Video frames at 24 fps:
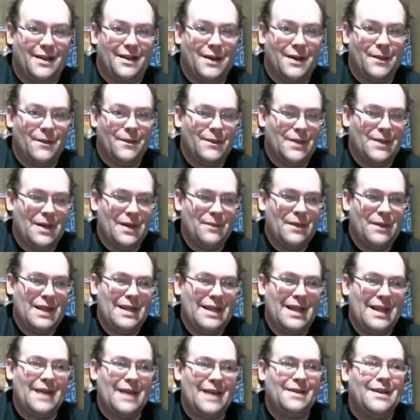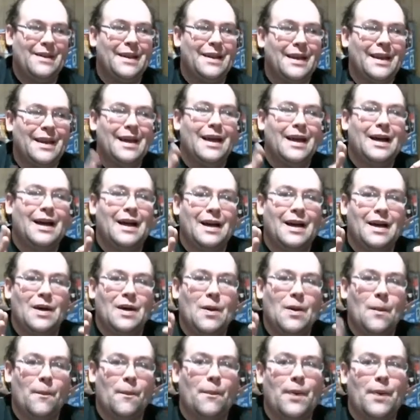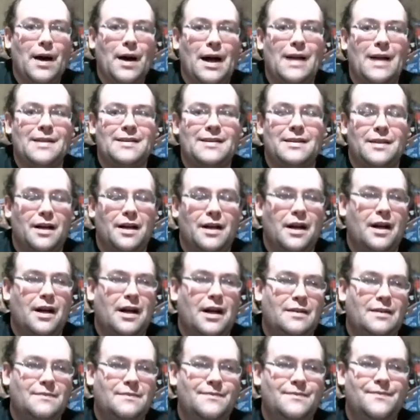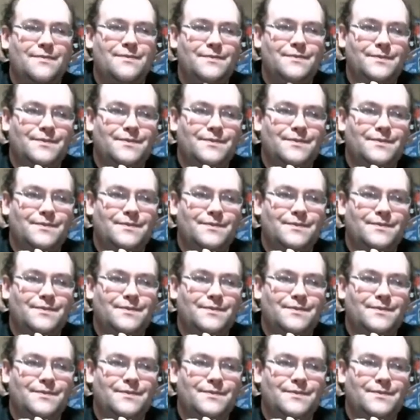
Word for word: uh, amend that. But um,